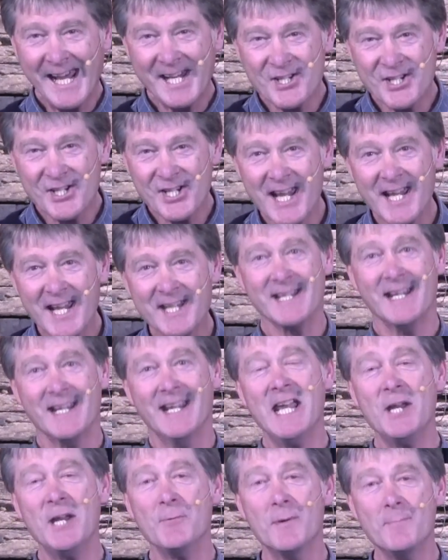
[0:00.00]
And yet
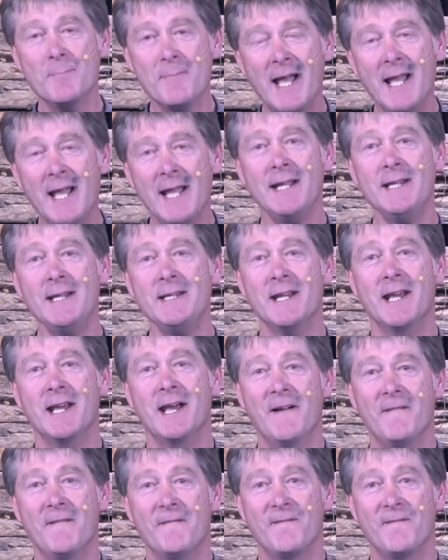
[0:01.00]
he remained